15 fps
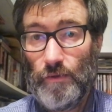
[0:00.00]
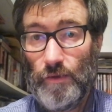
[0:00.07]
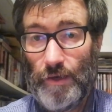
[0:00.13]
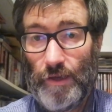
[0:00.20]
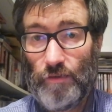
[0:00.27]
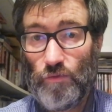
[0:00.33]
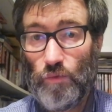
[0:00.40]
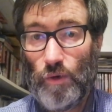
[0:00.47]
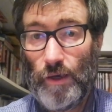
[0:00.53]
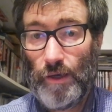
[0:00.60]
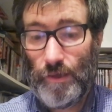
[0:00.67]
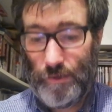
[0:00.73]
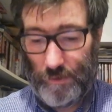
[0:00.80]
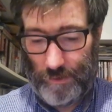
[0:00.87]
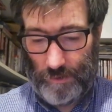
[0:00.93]
The next
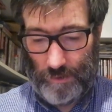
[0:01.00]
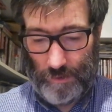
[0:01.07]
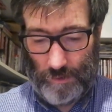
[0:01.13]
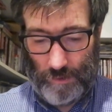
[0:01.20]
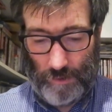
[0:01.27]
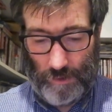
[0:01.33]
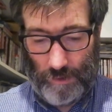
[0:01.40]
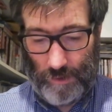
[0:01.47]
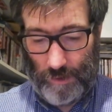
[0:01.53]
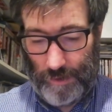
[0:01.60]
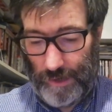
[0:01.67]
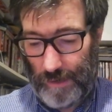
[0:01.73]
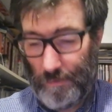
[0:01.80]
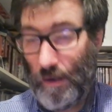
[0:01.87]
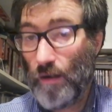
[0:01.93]
one
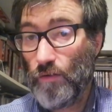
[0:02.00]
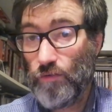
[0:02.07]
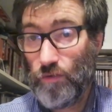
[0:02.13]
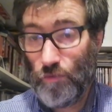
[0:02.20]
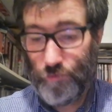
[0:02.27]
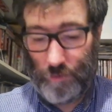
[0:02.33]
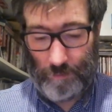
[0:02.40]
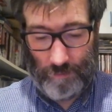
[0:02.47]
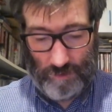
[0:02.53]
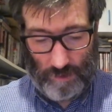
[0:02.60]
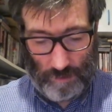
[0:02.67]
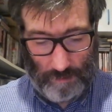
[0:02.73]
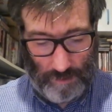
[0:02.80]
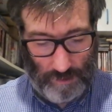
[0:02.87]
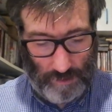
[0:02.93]
came also from
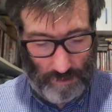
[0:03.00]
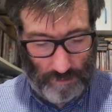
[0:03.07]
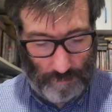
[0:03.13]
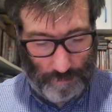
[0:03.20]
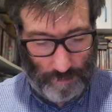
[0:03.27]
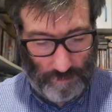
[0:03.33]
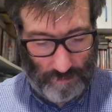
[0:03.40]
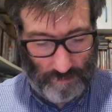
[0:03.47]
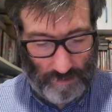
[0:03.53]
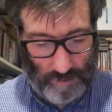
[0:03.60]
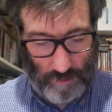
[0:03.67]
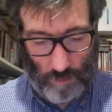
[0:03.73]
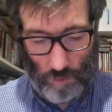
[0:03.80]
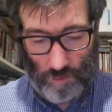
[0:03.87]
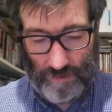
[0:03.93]
Germany. The
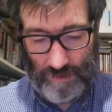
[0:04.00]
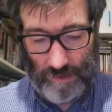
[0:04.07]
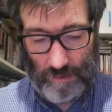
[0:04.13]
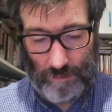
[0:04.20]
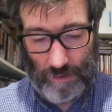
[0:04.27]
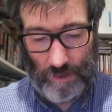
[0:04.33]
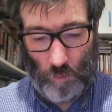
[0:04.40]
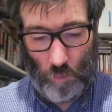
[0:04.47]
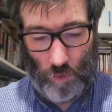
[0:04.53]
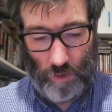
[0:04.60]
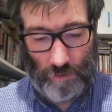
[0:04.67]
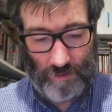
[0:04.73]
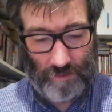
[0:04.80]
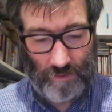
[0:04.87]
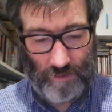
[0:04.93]
person who sent me
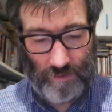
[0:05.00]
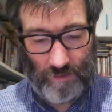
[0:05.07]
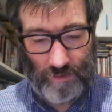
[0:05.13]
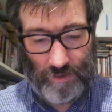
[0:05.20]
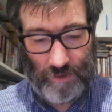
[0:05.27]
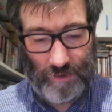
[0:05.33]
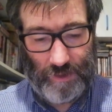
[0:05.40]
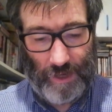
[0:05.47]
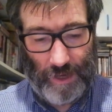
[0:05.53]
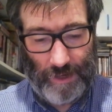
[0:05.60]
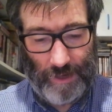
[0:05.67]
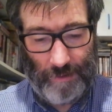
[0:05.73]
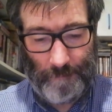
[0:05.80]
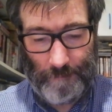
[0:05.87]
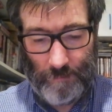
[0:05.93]
was
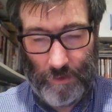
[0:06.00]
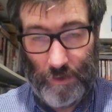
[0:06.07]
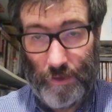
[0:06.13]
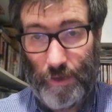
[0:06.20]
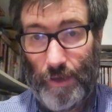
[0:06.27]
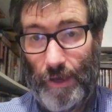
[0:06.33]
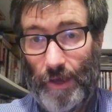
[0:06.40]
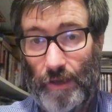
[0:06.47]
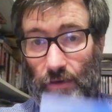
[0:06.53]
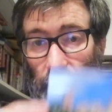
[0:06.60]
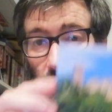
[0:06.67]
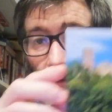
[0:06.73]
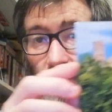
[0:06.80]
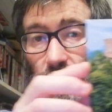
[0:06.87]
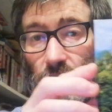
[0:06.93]
Tatiana and
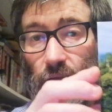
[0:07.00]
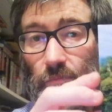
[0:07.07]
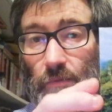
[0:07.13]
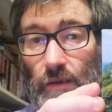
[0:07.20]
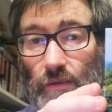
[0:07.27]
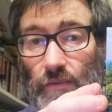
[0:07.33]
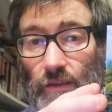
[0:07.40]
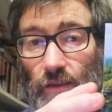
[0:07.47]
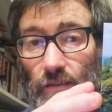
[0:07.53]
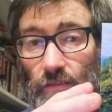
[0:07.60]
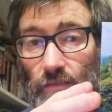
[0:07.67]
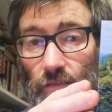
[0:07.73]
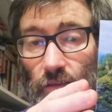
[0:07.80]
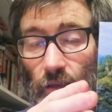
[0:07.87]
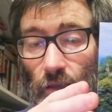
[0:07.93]
she sent me
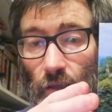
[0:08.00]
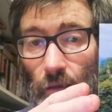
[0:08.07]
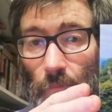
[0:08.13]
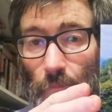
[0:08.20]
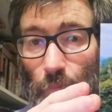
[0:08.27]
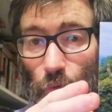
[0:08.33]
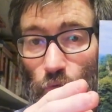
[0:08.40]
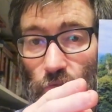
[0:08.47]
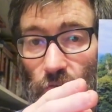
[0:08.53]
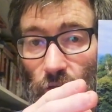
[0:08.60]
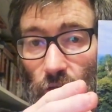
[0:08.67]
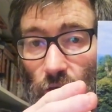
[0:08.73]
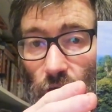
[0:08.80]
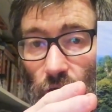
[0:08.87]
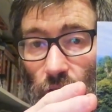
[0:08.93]
this
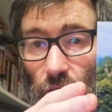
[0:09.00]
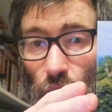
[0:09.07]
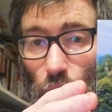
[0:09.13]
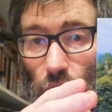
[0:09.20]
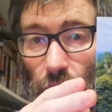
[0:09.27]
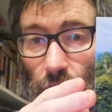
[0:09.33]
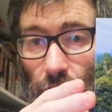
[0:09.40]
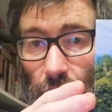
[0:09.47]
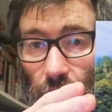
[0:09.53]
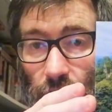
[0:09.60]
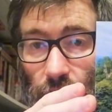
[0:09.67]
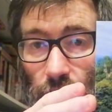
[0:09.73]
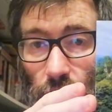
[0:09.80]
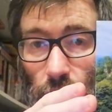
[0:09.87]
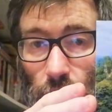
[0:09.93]
postcard with a
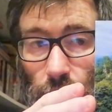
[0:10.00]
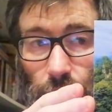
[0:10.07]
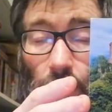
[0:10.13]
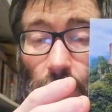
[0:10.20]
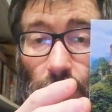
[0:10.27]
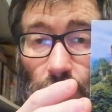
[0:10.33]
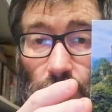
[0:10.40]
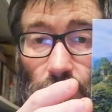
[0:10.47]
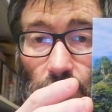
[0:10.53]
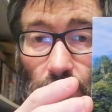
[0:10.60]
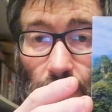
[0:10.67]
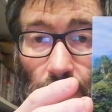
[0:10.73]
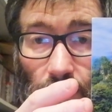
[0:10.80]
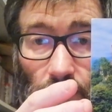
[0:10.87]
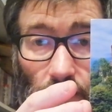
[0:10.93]
castle it's the
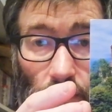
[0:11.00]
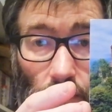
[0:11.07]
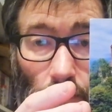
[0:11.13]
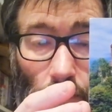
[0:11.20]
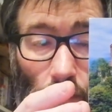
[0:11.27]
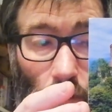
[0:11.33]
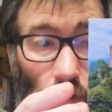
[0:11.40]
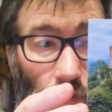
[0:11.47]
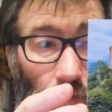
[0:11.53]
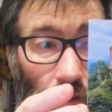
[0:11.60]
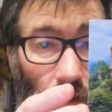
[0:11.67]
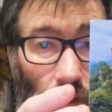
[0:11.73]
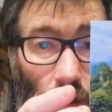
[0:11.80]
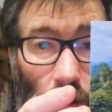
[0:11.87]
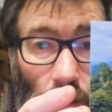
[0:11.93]
castle of
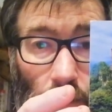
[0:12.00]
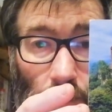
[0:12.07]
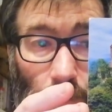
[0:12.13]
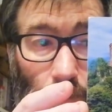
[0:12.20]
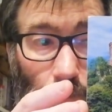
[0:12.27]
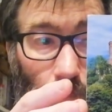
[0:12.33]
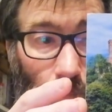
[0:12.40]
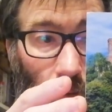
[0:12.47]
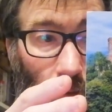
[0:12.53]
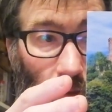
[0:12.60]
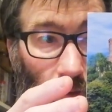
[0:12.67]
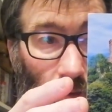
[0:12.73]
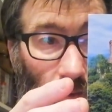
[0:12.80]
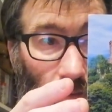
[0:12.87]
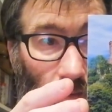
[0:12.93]
a
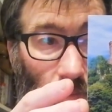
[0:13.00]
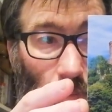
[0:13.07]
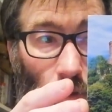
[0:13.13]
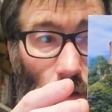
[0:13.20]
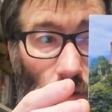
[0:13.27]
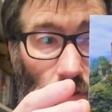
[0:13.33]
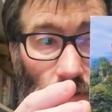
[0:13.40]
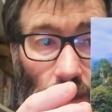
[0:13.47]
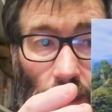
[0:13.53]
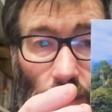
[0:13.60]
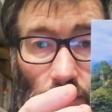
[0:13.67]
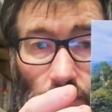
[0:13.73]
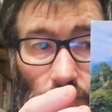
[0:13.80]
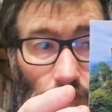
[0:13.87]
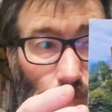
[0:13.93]
uh, small
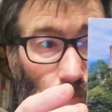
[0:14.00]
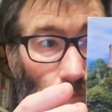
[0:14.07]
town